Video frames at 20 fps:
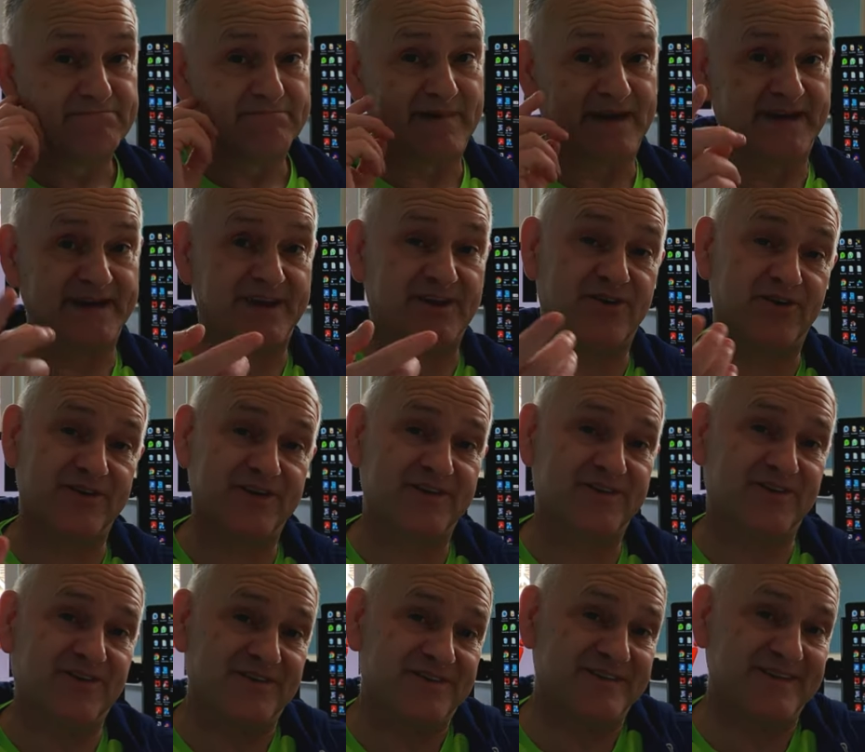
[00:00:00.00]
And I got it, of
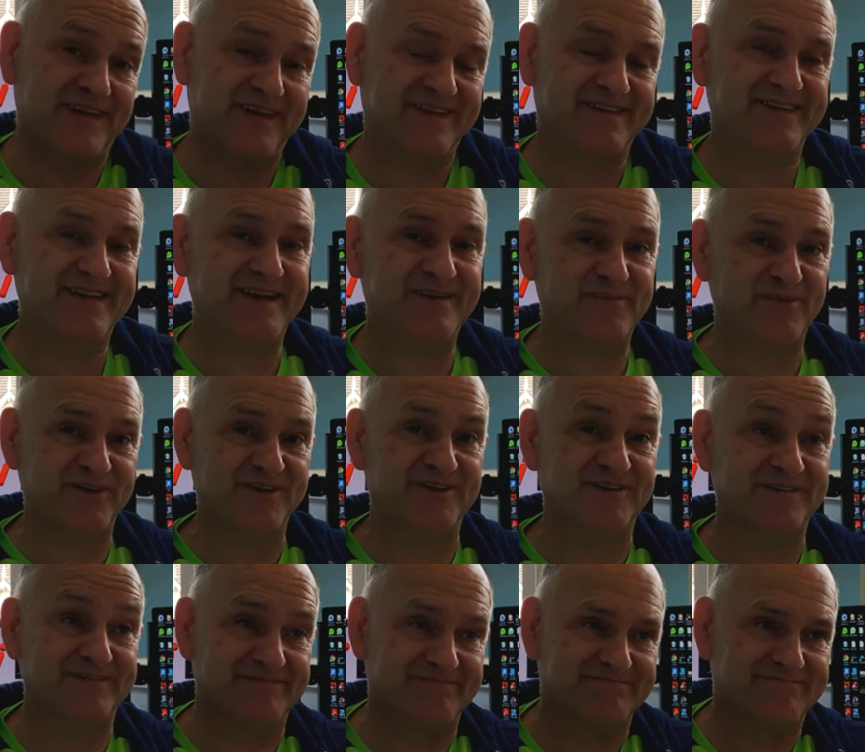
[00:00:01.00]
course, the next day. I bought it
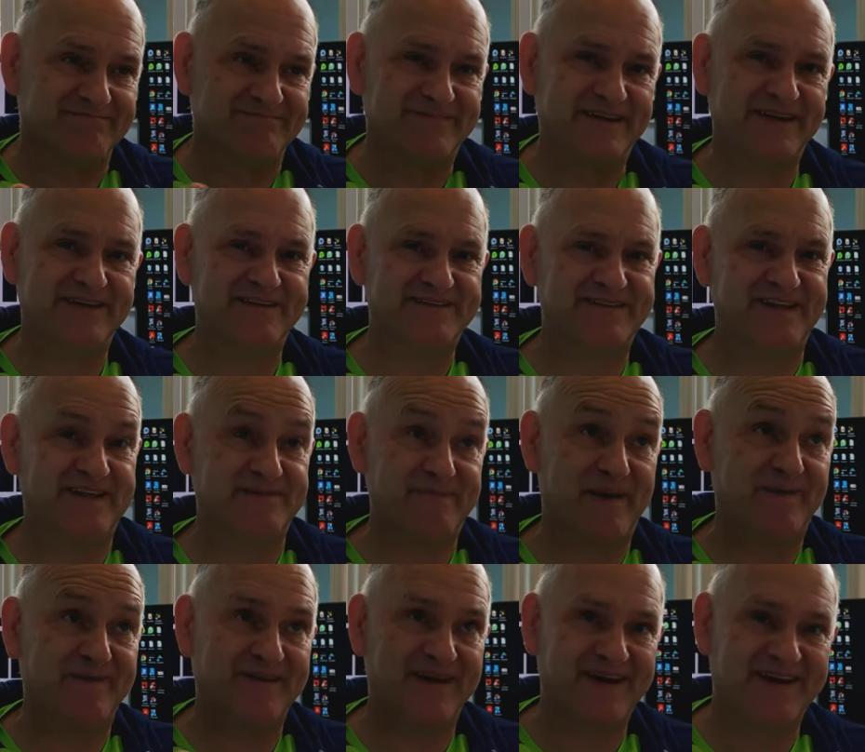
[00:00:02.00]
on
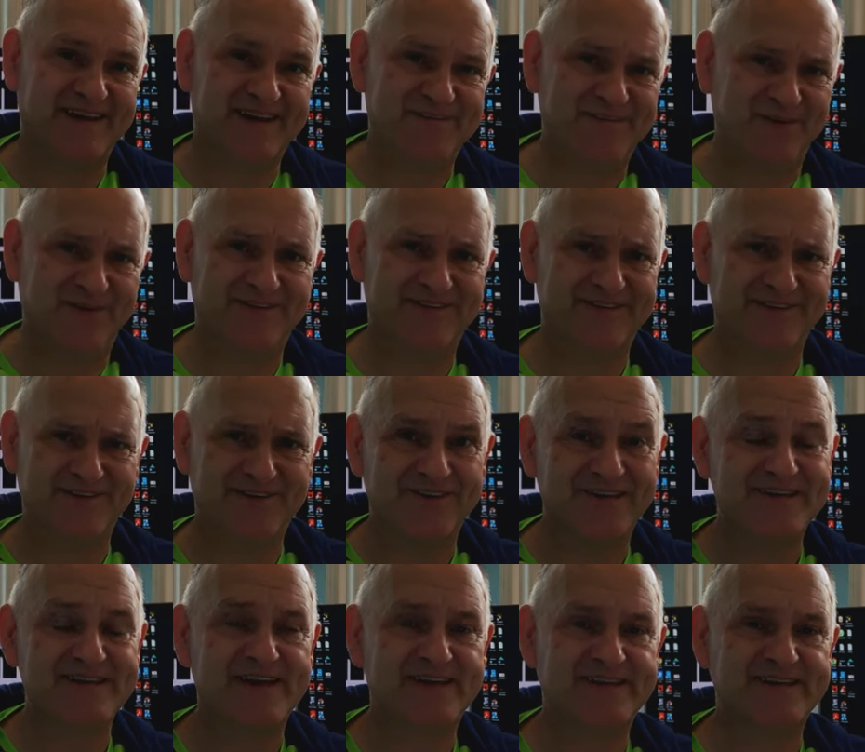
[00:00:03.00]
£6.99 postage and got it
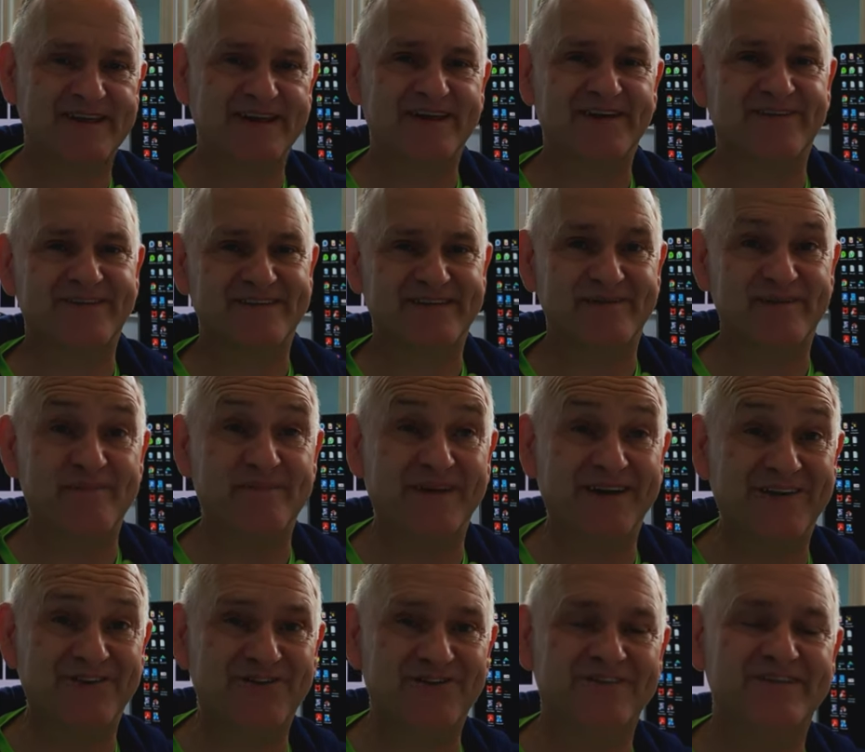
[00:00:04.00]
next day because I'm
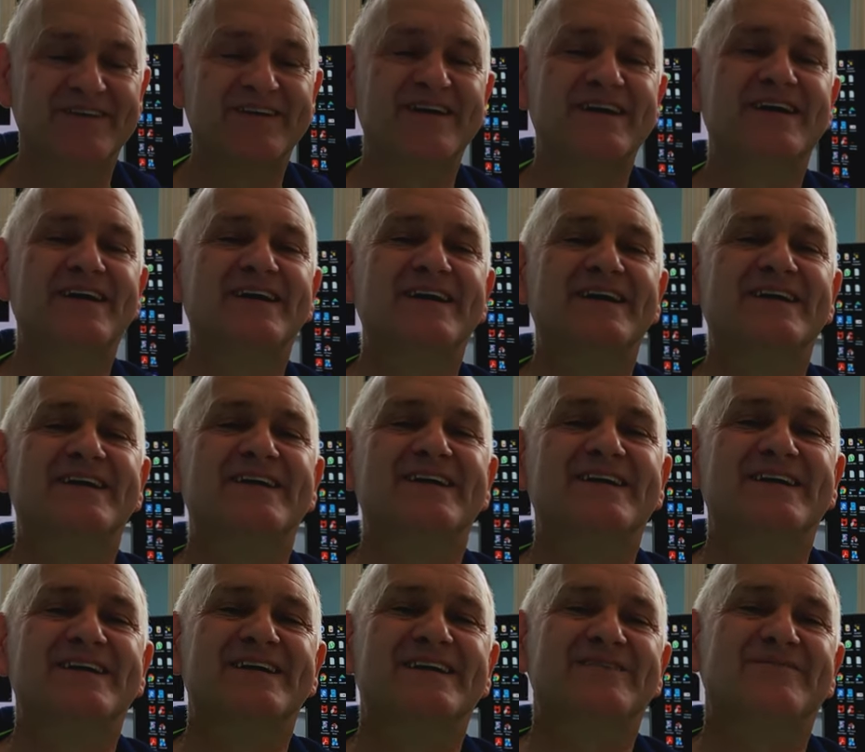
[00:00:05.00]
impatient.
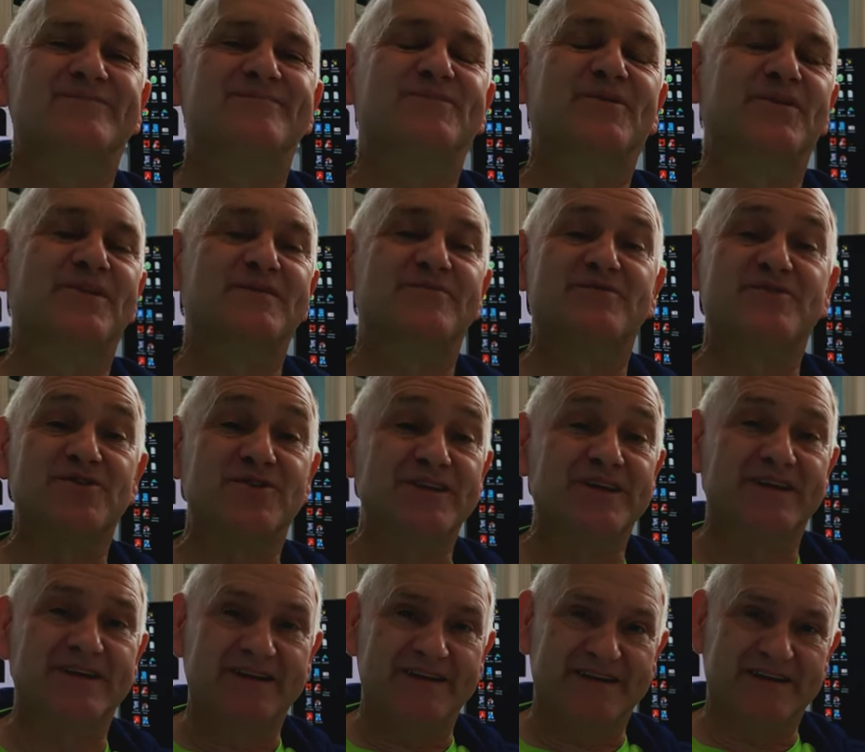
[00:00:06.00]
But there was only
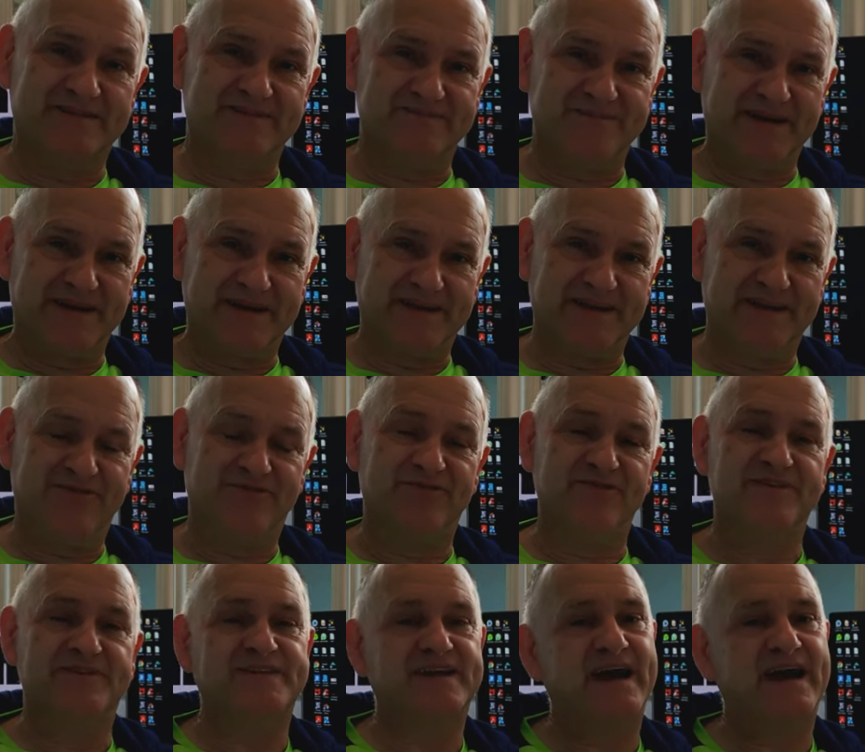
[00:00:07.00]
a little bit of difference.